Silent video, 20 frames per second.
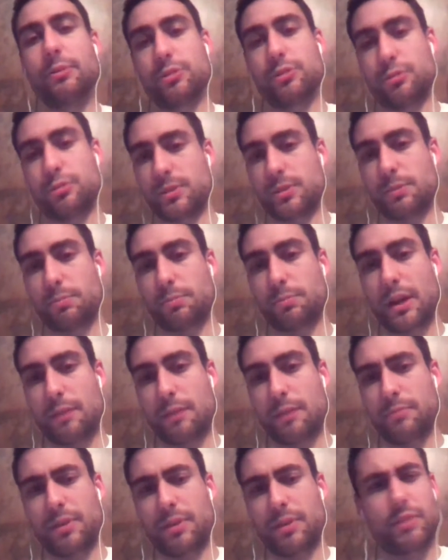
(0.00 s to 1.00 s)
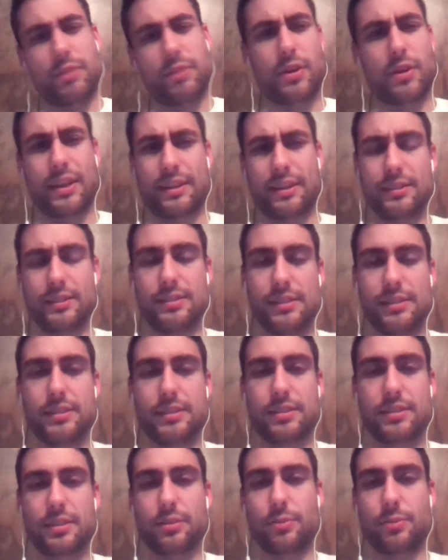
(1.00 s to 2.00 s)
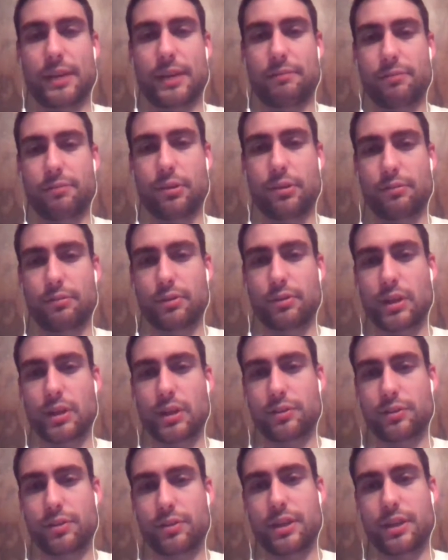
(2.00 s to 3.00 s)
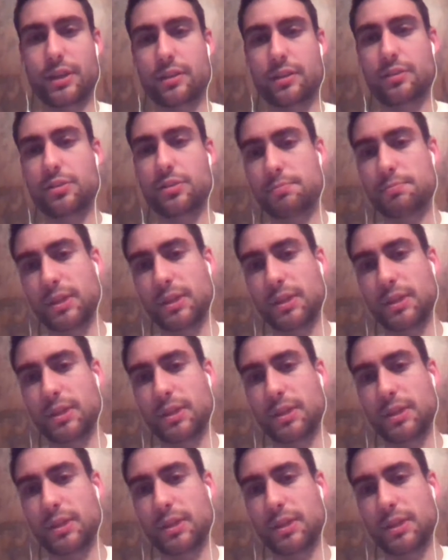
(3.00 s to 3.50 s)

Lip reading: which was the problem, even though I think Zeke still ran for over 100 yards,